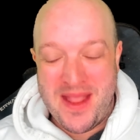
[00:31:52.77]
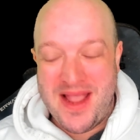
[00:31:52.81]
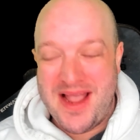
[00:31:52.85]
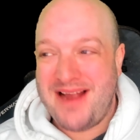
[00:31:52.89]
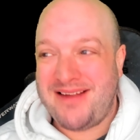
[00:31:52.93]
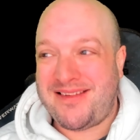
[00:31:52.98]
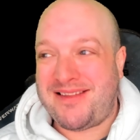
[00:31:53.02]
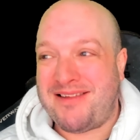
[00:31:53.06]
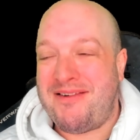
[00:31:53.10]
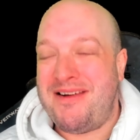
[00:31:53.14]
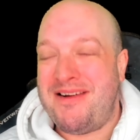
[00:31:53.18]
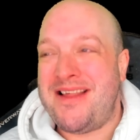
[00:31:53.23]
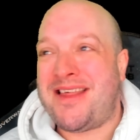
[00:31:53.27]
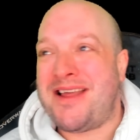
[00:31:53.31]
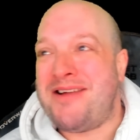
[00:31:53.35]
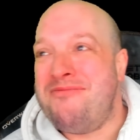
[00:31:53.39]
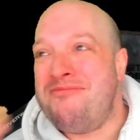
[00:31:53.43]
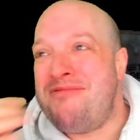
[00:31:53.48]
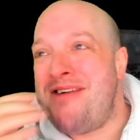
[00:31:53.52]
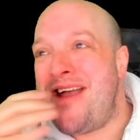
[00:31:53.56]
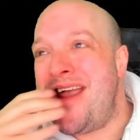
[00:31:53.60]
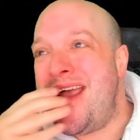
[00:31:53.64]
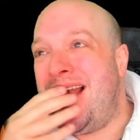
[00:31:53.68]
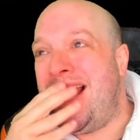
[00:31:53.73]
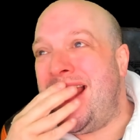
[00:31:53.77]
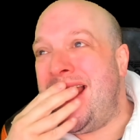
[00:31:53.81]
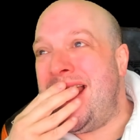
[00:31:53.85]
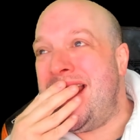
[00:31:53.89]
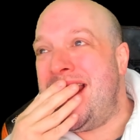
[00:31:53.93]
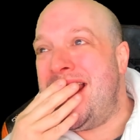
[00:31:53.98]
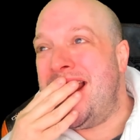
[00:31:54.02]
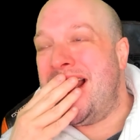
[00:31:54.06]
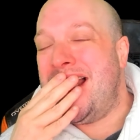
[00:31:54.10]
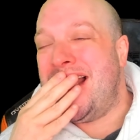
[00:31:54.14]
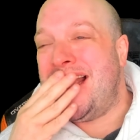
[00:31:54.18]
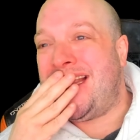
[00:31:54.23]
Is there anything
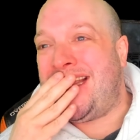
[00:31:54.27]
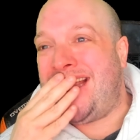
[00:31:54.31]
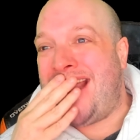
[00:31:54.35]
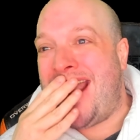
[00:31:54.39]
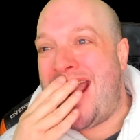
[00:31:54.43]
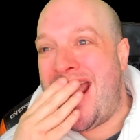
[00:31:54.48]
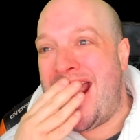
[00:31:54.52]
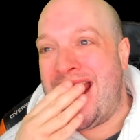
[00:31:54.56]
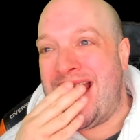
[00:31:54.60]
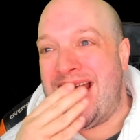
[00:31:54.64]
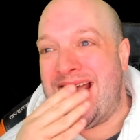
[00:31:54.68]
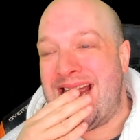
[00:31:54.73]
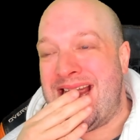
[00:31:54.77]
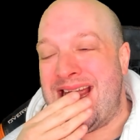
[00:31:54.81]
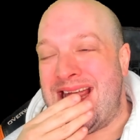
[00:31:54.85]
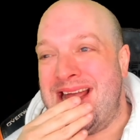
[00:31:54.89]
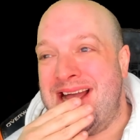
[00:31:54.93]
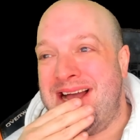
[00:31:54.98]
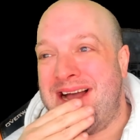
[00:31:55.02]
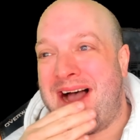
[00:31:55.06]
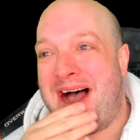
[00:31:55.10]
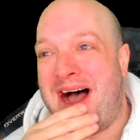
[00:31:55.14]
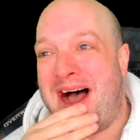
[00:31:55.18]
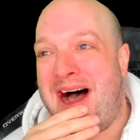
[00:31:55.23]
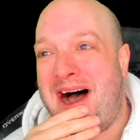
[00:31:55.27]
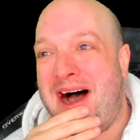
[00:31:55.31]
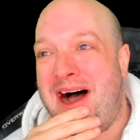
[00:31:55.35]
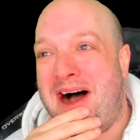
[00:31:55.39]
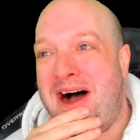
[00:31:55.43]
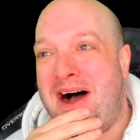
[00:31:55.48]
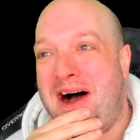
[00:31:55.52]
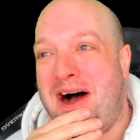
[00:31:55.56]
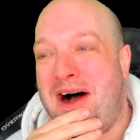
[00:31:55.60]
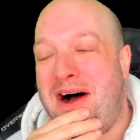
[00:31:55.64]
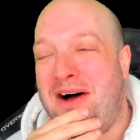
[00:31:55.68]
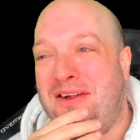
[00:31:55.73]
really key,
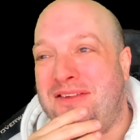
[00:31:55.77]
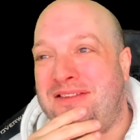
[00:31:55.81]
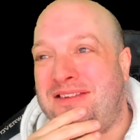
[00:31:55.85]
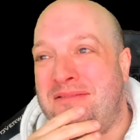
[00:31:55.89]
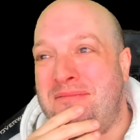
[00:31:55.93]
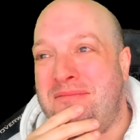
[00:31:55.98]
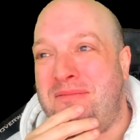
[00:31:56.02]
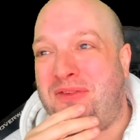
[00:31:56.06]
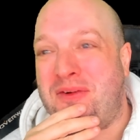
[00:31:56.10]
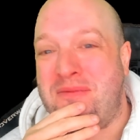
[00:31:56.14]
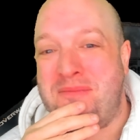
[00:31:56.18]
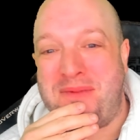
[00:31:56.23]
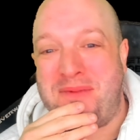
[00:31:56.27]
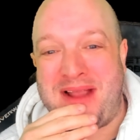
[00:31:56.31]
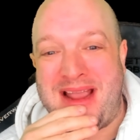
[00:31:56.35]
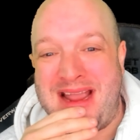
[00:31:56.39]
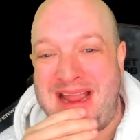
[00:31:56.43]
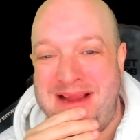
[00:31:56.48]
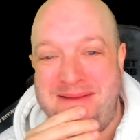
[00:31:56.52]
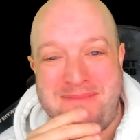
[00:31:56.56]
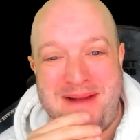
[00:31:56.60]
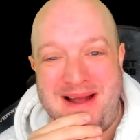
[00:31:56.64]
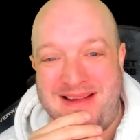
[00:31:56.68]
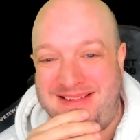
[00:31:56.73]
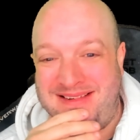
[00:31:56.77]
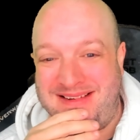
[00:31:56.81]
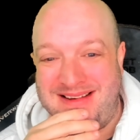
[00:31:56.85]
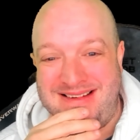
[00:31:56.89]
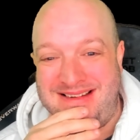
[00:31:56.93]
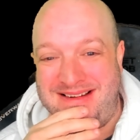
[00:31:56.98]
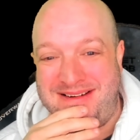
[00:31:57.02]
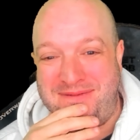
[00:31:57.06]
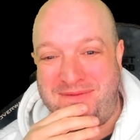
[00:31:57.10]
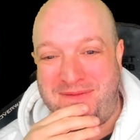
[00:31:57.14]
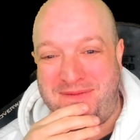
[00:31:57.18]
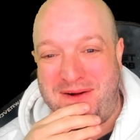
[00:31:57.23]
some key
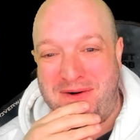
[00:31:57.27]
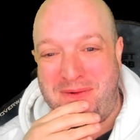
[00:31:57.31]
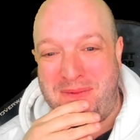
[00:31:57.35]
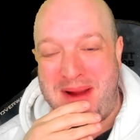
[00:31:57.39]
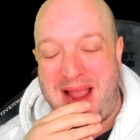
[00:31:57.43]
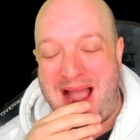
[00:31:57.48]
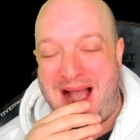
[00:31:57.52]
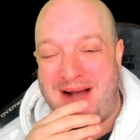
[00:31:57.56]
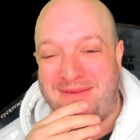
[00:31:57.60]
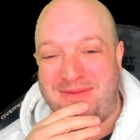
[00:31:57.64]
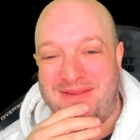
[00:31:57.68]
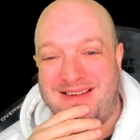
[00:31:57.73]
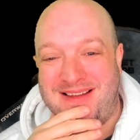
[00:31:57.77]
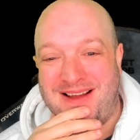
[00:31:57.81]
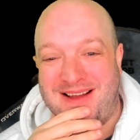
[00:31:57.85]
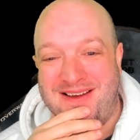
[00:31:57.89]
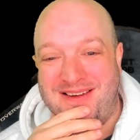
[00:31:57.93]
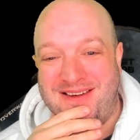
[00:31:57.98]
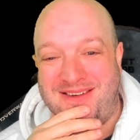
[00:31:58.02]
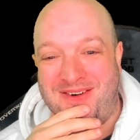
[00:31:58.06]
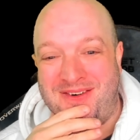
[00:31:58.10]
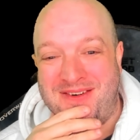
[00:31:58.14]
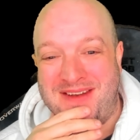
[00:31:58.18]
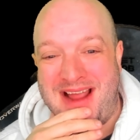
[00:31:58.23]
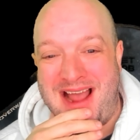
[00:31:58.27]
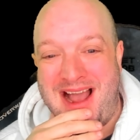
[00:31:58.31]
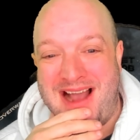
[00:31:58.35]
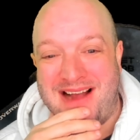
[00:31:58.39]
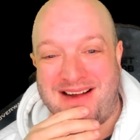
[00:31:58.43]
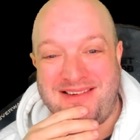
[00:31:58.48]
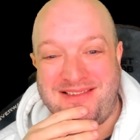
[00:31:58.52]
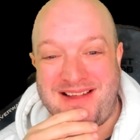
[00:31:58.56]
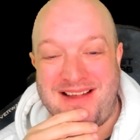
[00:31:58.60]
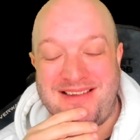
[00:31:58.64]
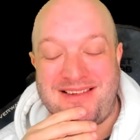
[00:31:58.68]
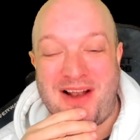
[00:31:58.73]
message you feel we haven't touched on yet?
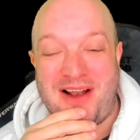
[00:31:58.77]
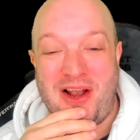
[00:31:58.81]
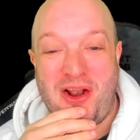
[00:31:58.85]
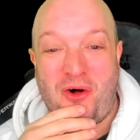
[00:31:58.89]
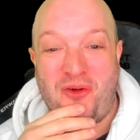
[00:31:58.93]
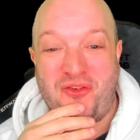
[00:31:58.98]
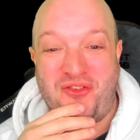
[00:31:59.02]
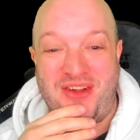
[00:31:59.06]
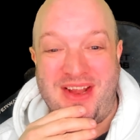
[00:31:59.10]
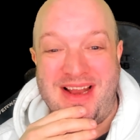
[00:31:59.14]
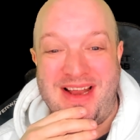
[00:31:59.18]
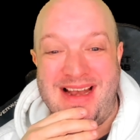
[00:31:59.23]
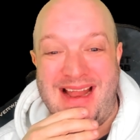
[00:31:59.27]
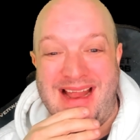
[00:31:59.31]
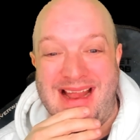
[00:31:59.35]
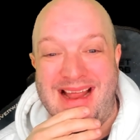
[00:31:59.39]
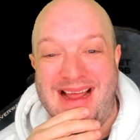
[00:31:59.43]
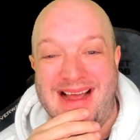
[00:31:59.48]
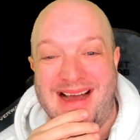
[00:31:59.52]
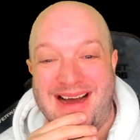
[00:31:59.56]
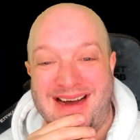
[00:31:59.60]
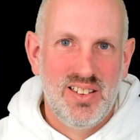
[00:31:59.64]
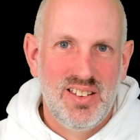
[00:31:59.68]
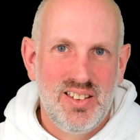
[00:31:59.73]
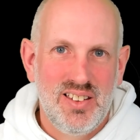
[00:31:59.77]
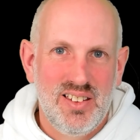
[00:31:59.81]
Because there's a lot in here.